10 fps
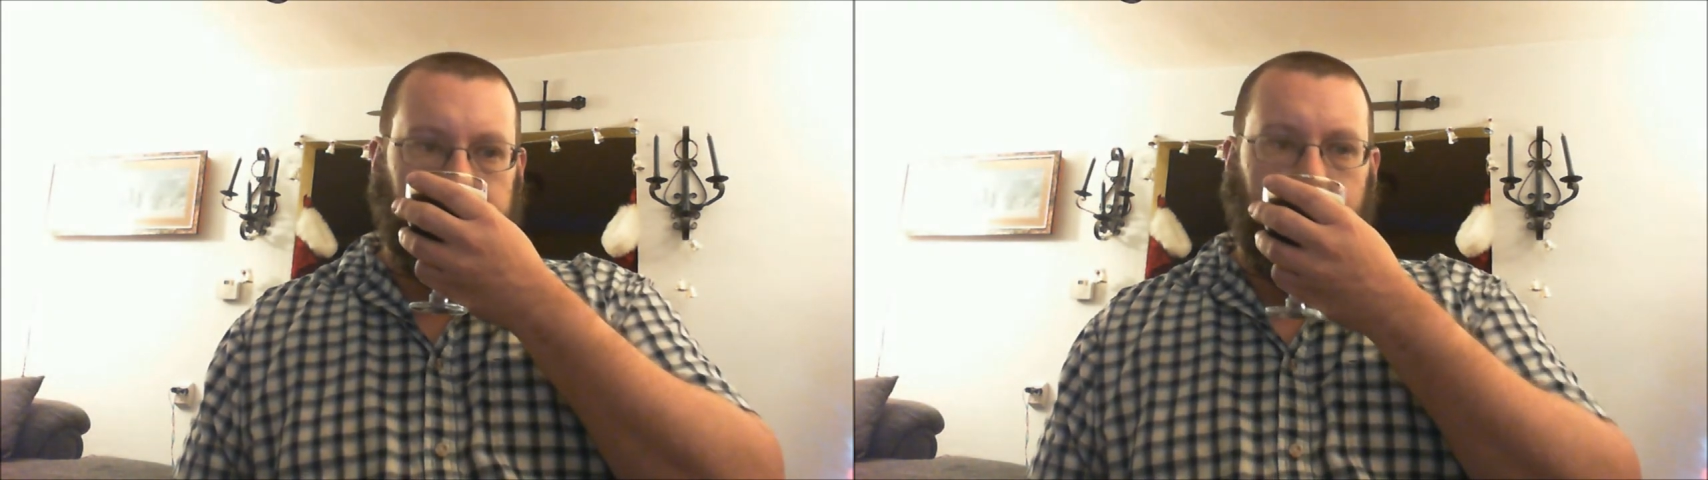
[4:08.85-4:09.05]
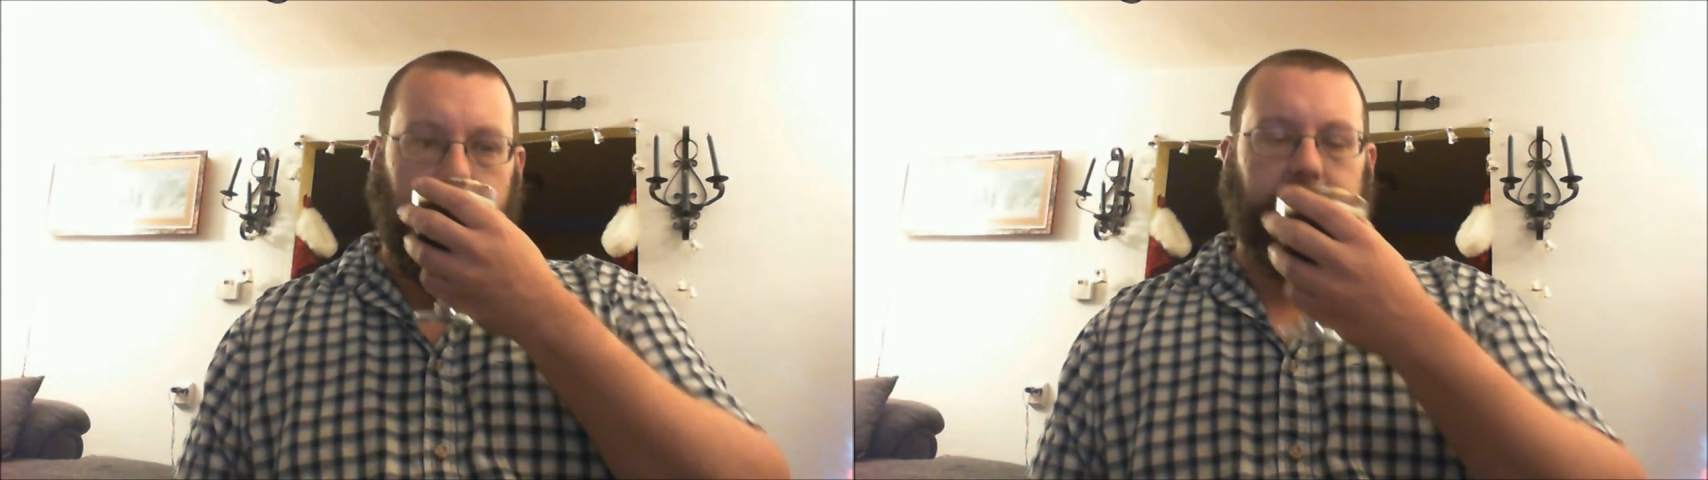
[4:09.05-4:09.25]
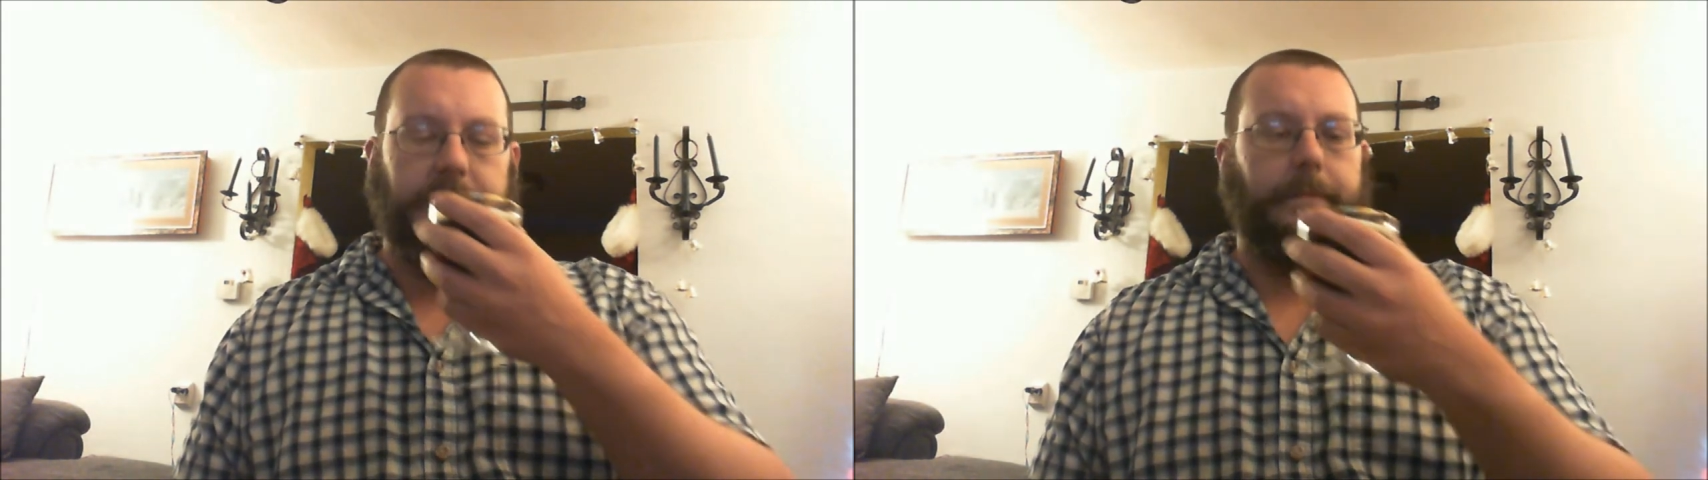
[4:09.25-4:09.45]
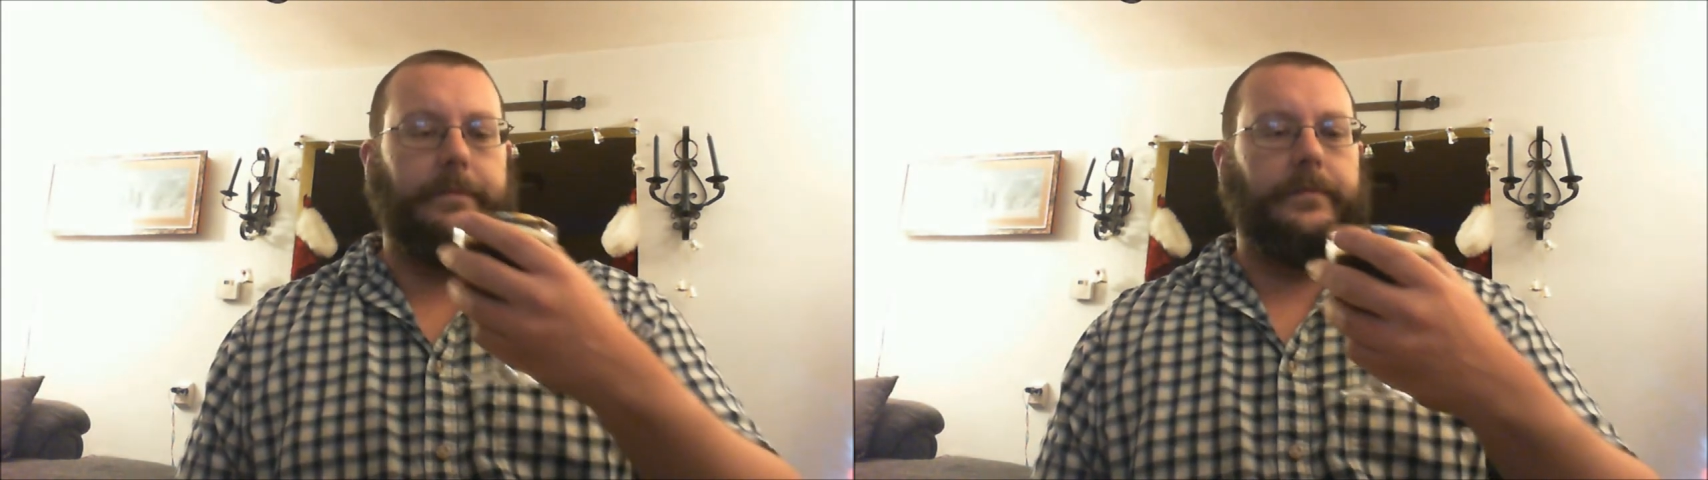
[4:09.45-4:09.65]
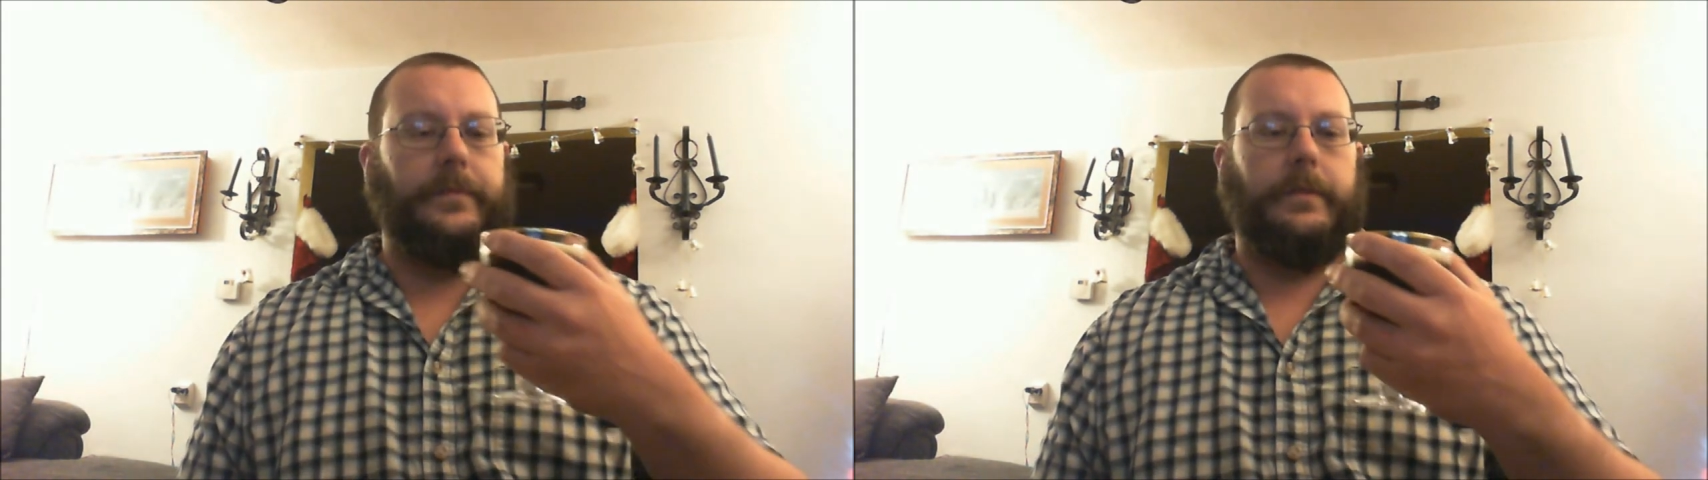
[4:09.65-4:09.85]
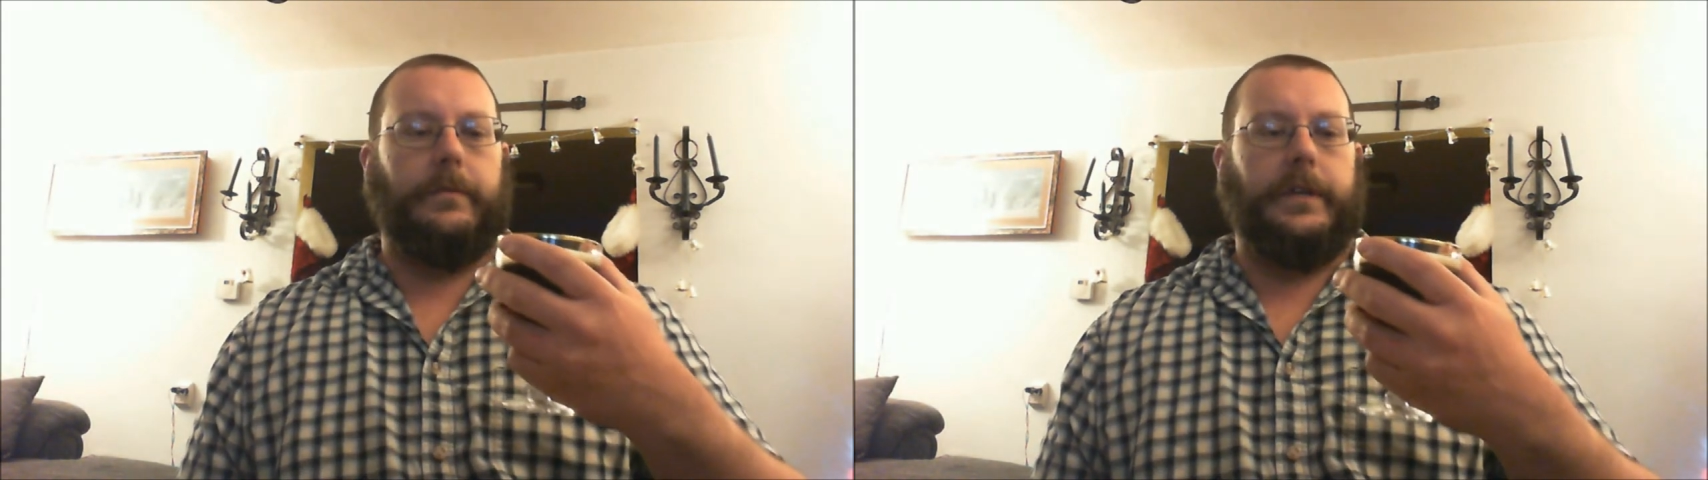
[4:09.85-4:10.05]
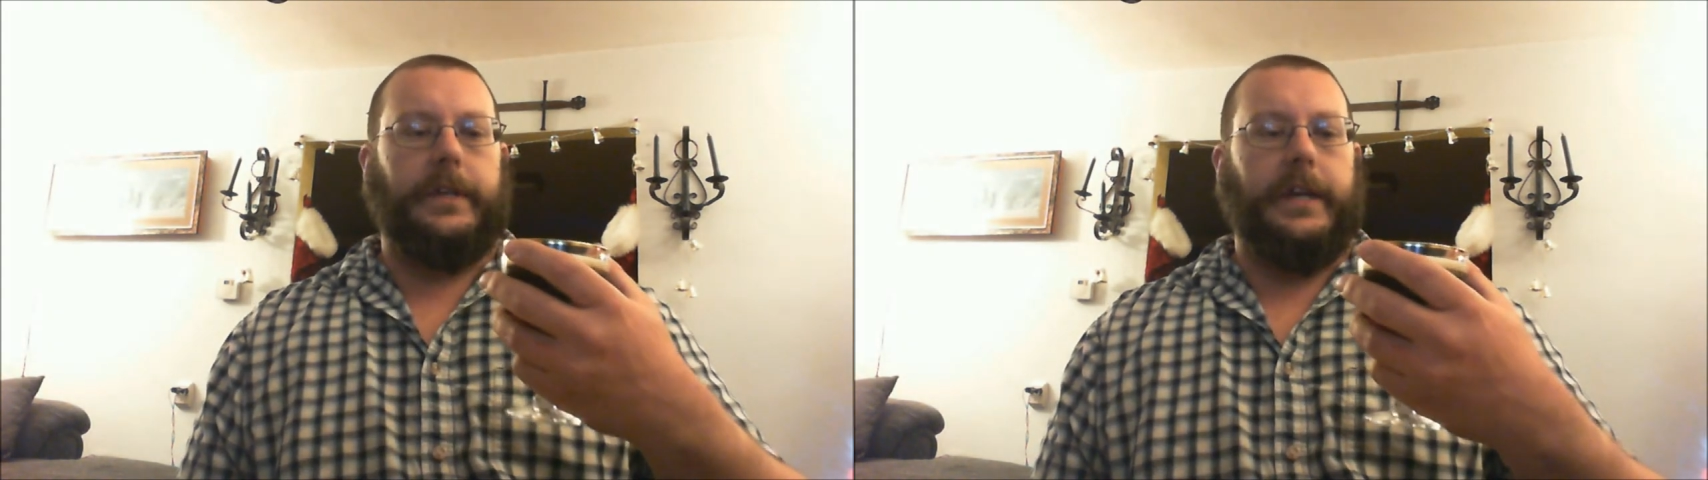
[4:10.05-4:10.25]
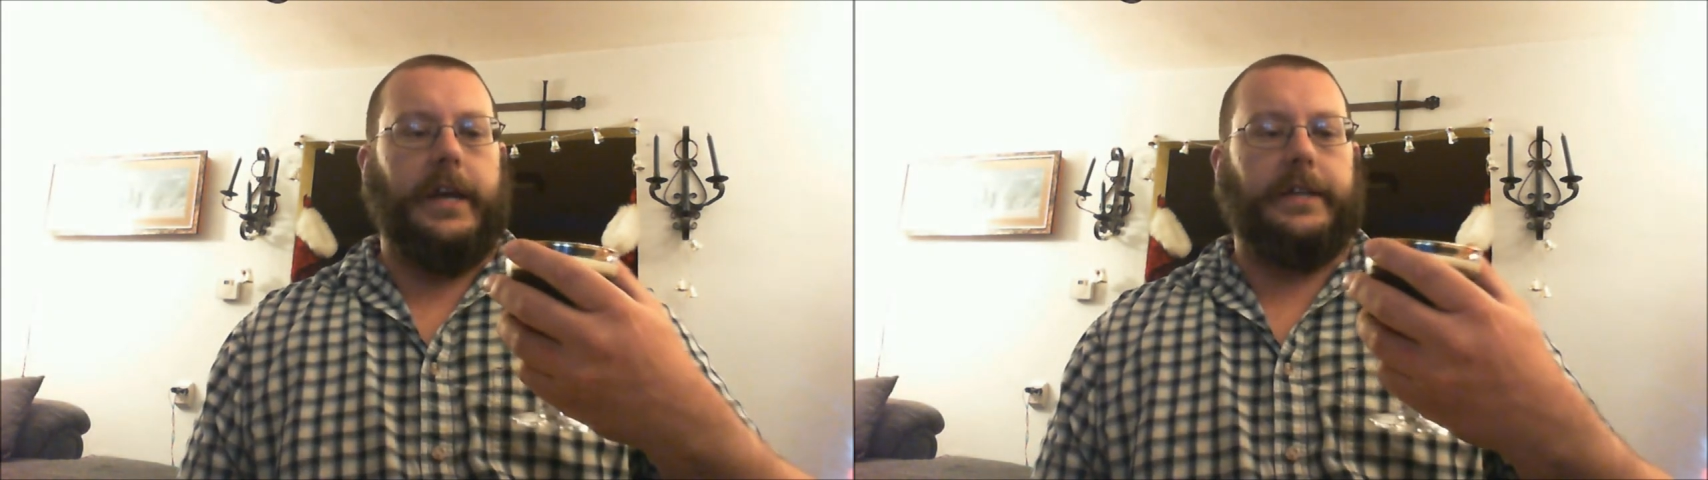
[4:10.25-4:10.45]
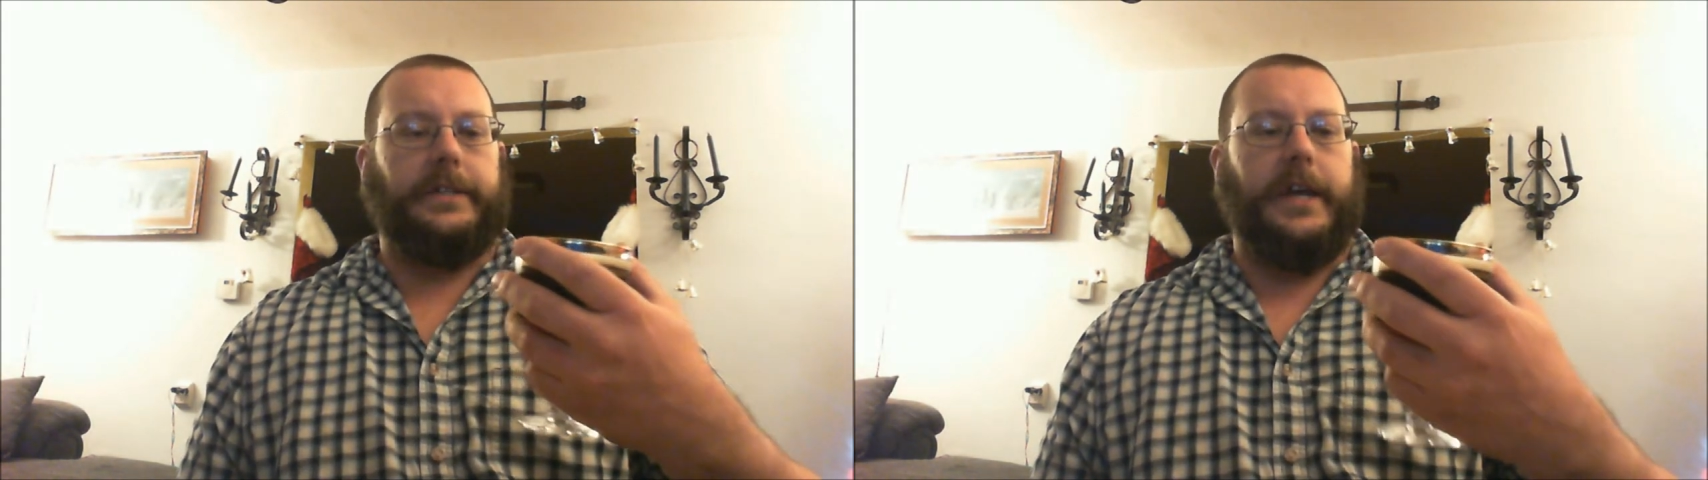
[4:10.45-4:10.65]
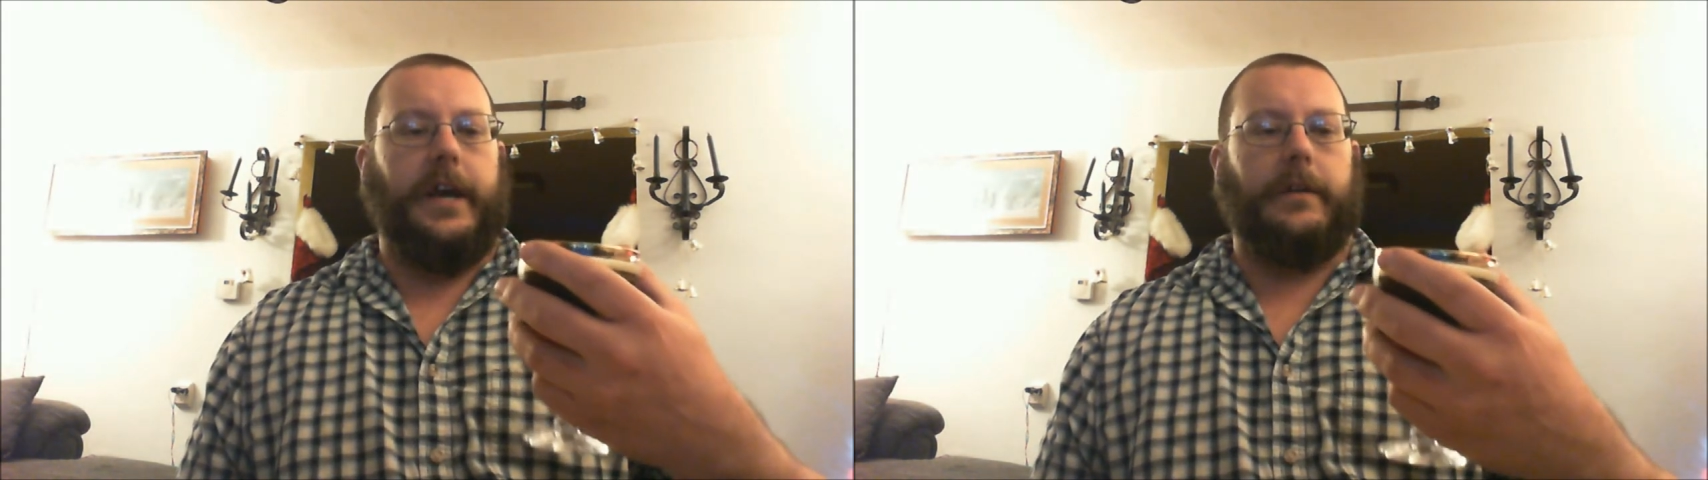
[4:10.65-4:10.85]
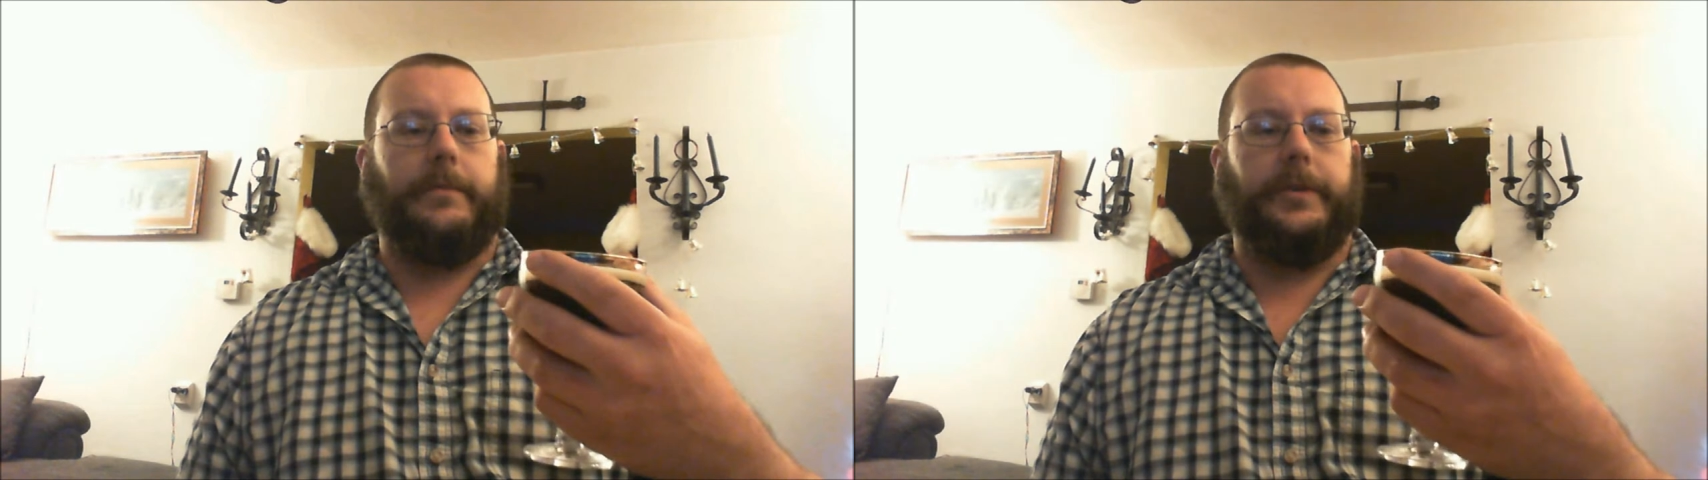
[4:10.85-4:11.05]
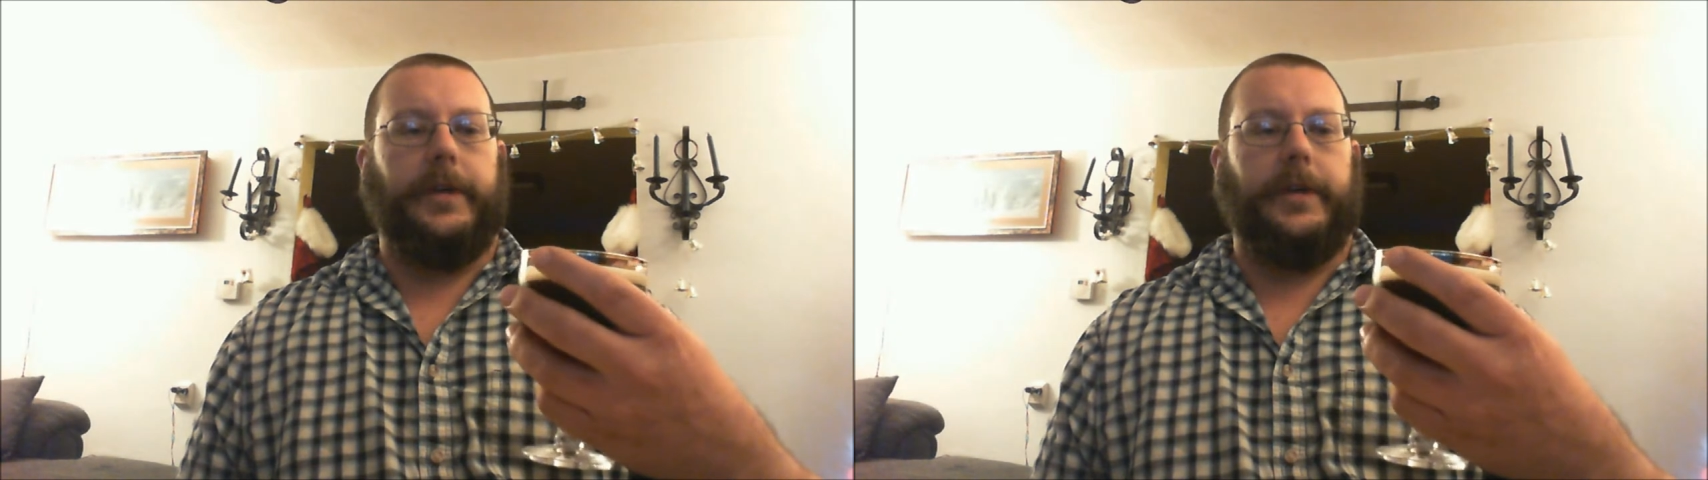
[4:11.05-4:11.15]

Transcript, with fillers: and some really nice caramel